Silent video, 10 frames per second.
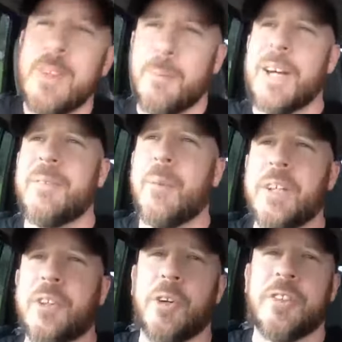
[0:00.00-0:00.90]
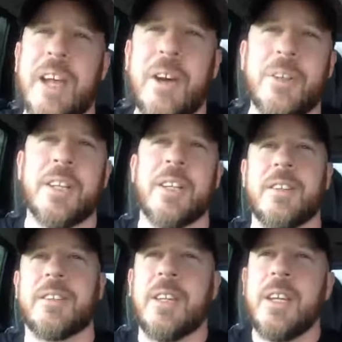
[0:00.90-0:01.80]
But what turns out
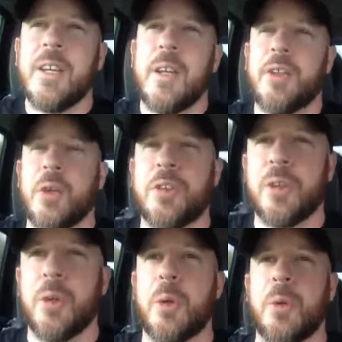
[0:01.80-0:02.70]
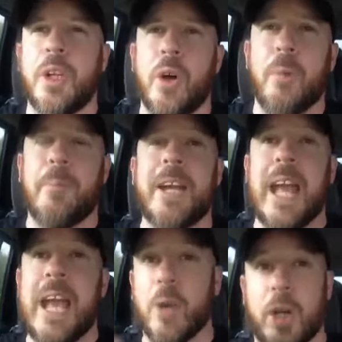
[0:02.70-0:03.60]
is due to, you know, big
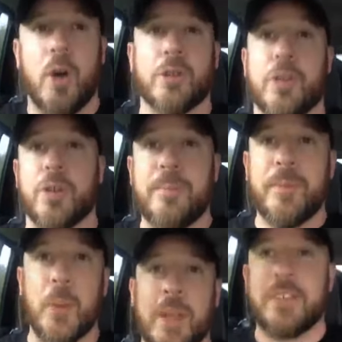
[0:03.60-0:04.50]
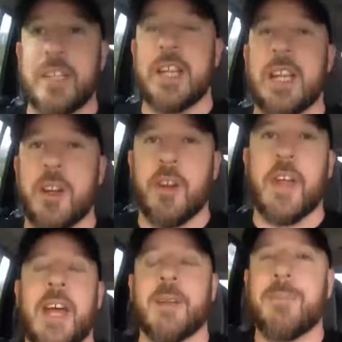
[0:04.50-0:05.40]
agriculture, USDA and all
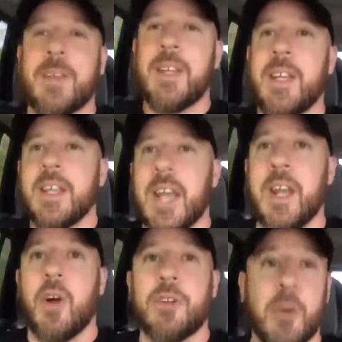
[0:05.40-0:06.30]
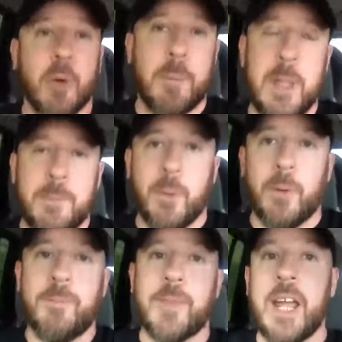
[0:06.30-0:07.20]
that, and also
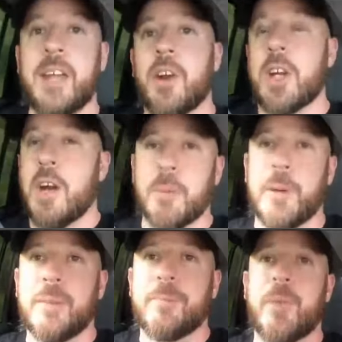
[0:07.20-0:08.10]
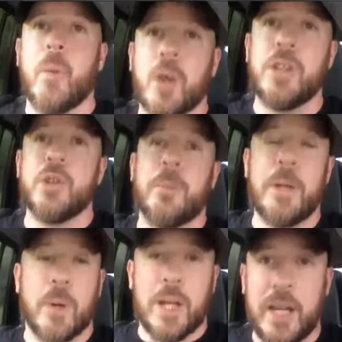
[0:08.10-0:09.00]
people and our government wanting you to
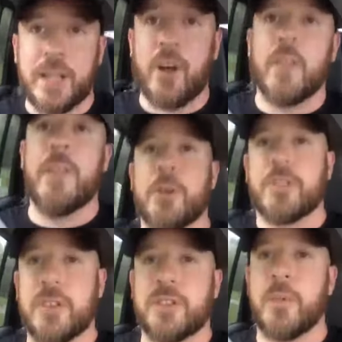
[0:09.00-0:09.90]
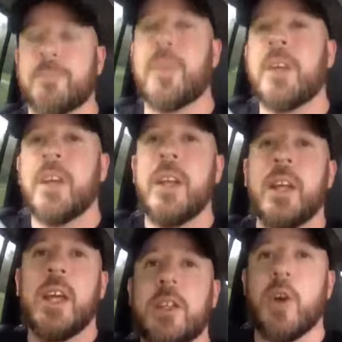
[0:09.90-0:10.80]
be reliant on their system,
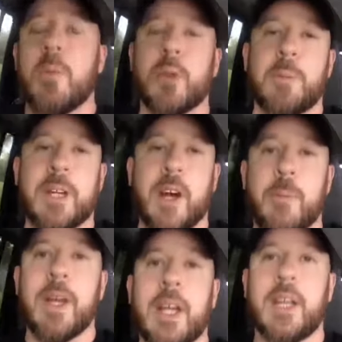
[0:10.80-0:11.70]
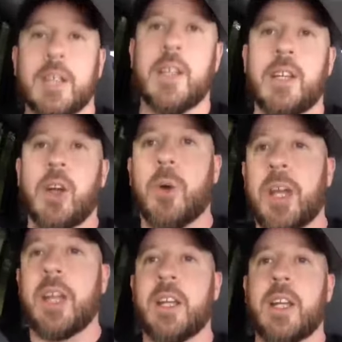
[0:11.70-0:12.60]
it's almost become a, you know,
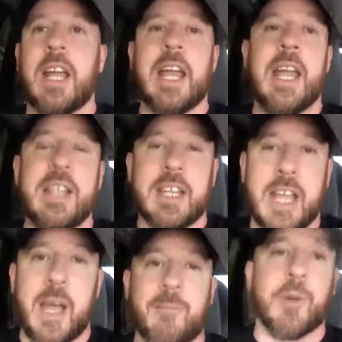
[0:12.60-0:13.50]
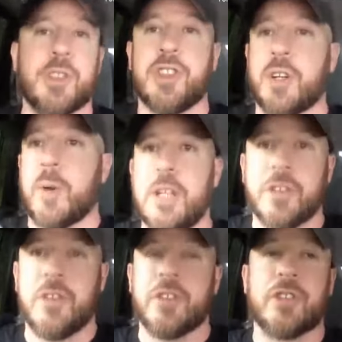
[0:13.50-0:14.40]
a, a handicap for
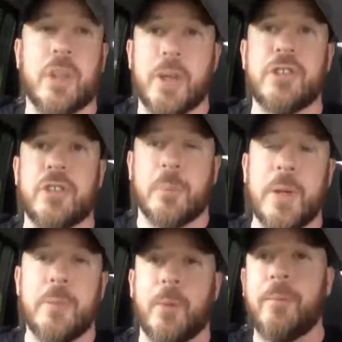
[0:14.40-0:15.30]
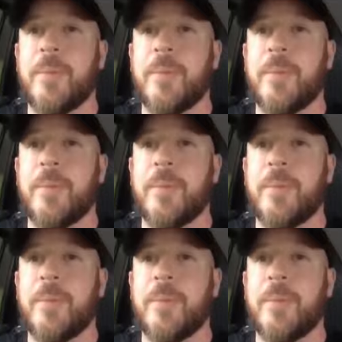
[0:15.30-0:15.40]
generations and generations of people.